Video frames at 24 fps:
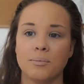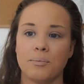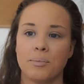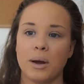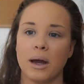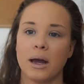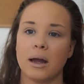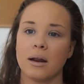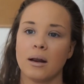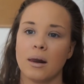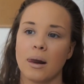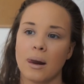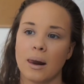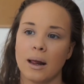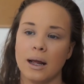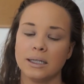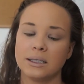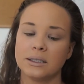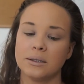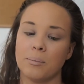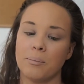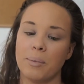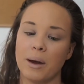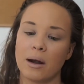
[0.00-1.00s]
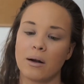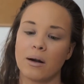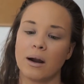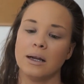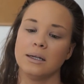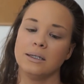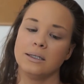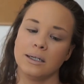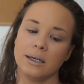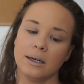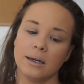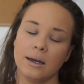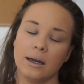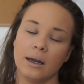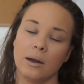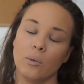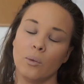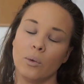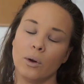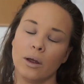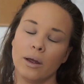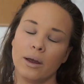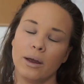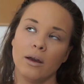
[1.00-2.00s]
but it's a better idea.
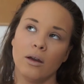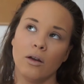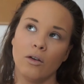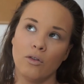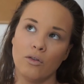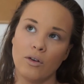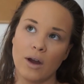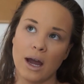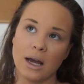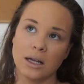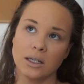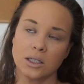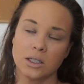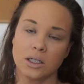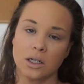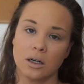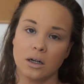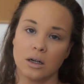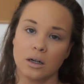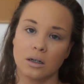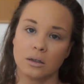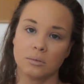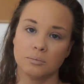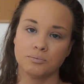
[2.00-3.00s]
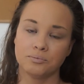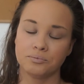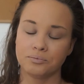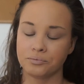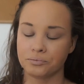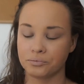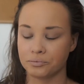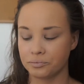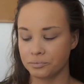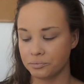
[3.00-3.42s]
It will heal faster.